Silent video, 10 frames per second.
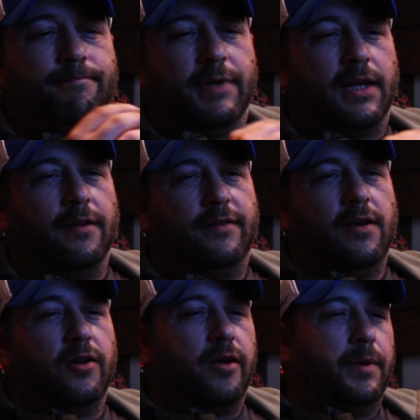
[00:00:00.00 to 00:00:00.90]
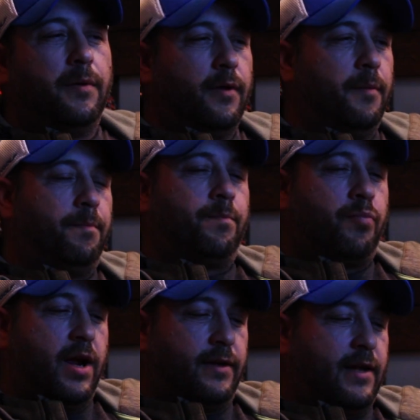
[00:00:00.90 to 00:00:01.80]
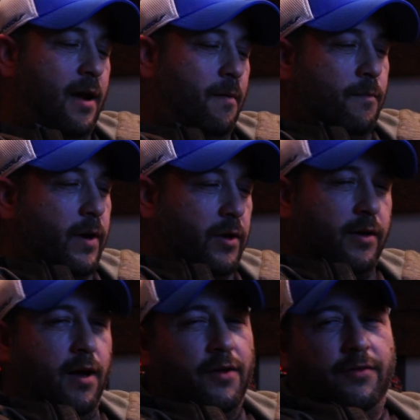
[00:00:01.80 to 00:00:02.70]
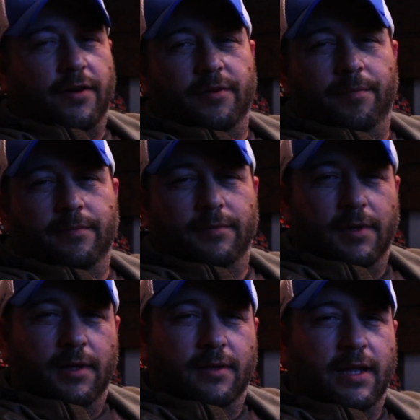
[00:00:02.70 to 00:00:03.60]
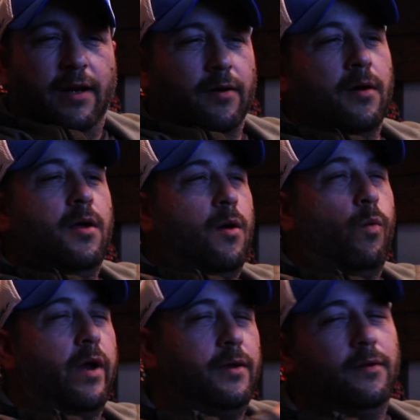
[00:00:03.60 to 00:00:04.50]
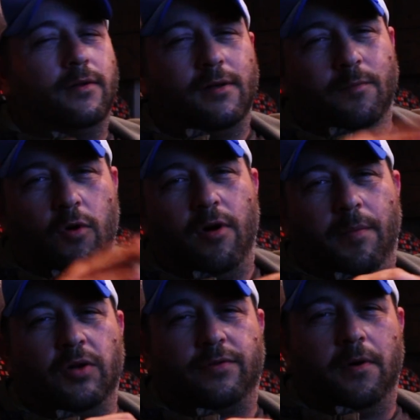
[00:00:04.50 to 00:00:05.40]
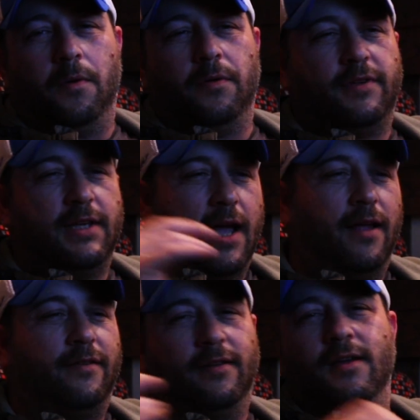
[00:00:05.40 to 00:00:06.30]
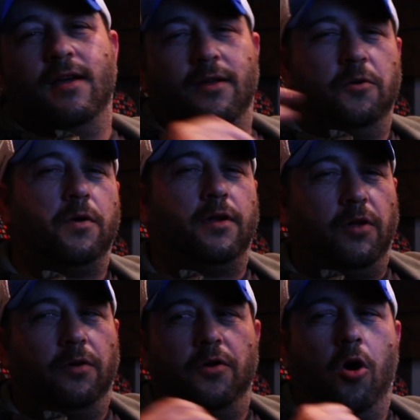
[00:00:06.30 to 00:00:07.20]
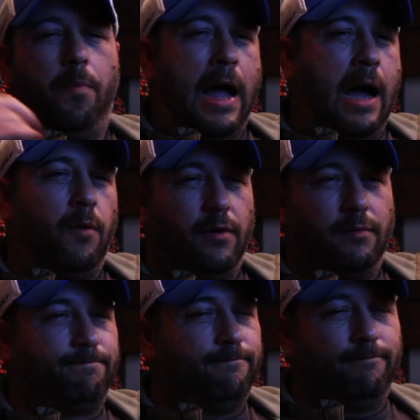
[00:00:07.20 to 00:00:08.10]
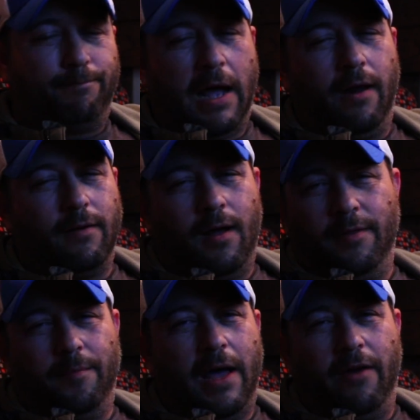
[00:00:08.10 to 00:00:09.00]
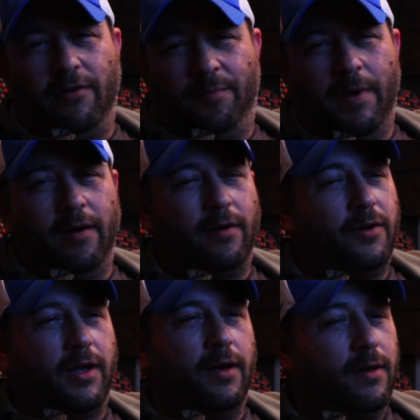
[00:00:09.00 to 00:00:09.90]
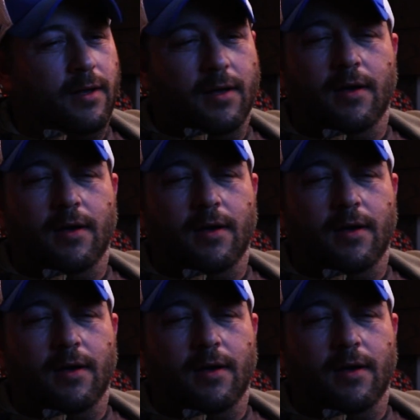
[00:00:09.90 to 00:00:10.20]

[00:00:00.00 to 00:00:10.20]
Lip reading: because then you're going to be able to break down what your cost structure is later. When you learn more about drones, yes, you'll know power on the batteries better. You can